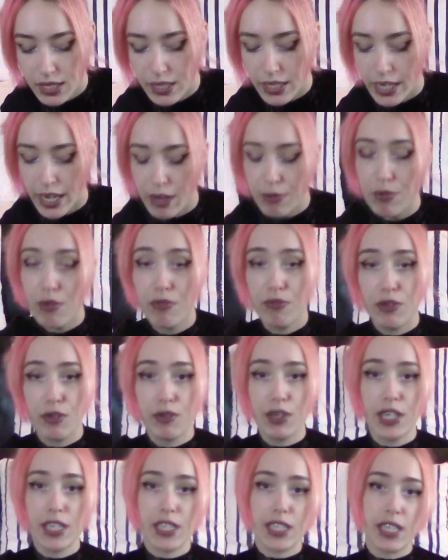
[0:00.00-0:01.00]
that I
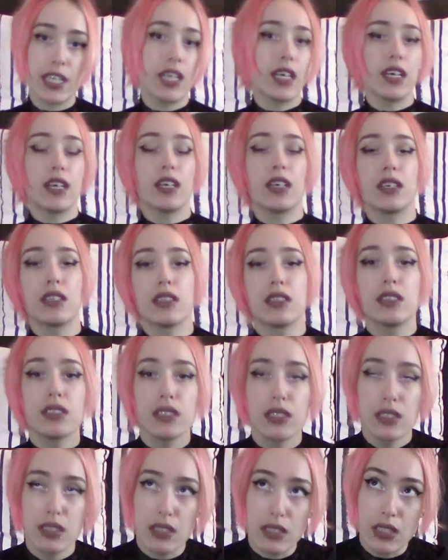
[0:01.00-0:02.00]
reviewed it in a
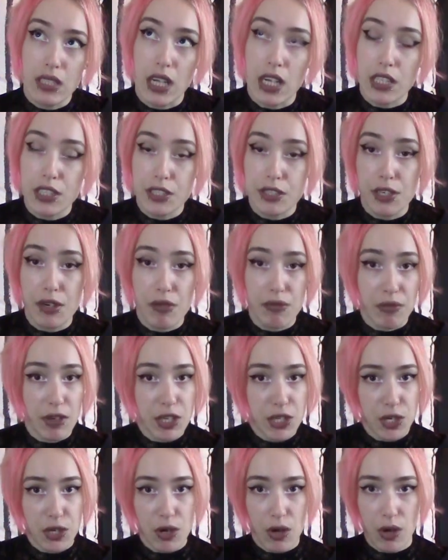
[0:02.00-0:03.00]
alternative
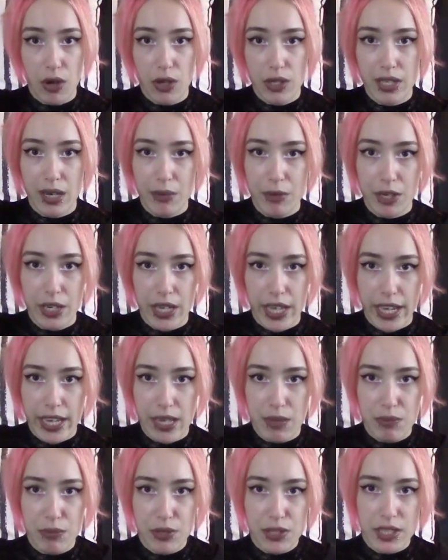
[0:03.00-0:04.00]
fashion haul, that I
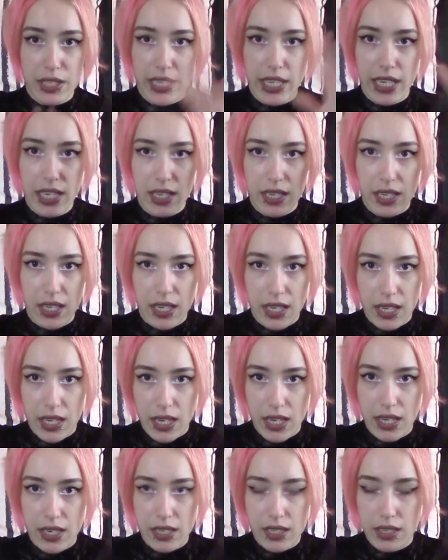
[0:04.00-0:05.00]
can put the link
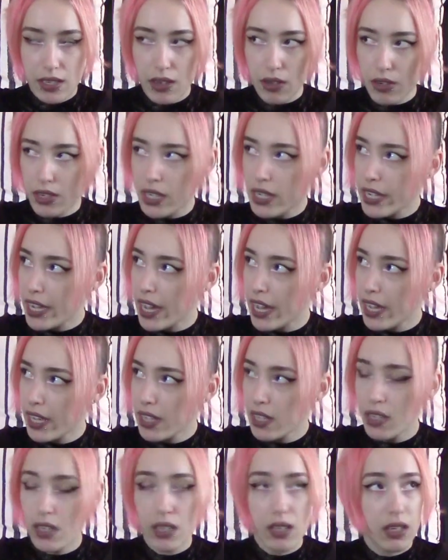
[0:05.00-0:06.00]
here on the
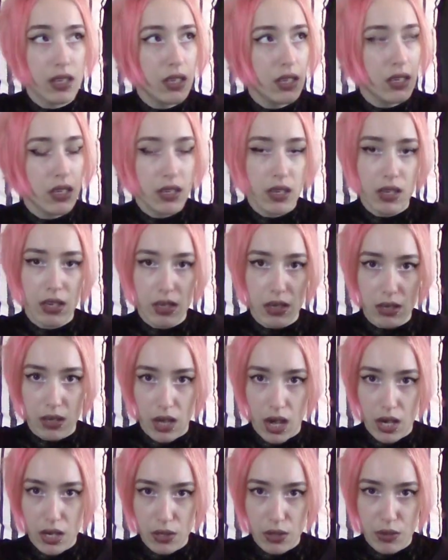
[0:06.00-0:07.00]
eye.
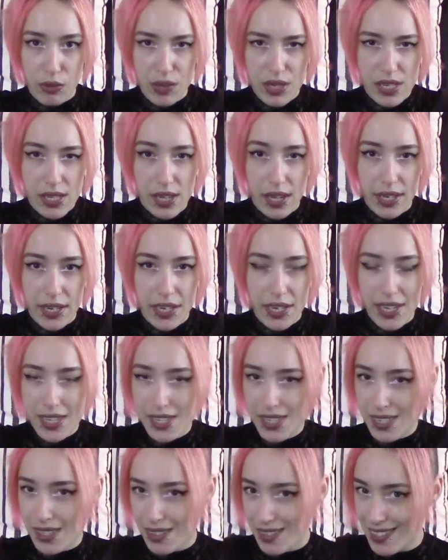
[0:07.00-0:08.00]
I don't know which side it
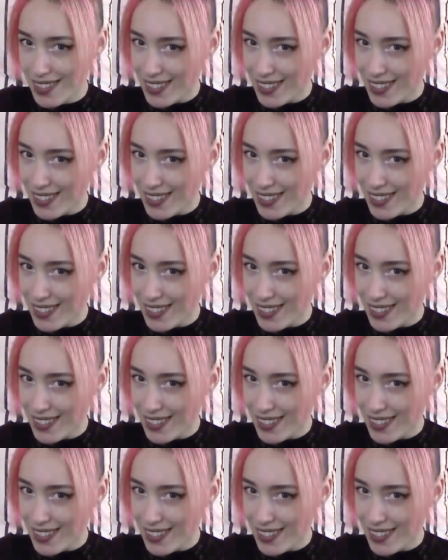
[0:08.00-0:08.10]
is.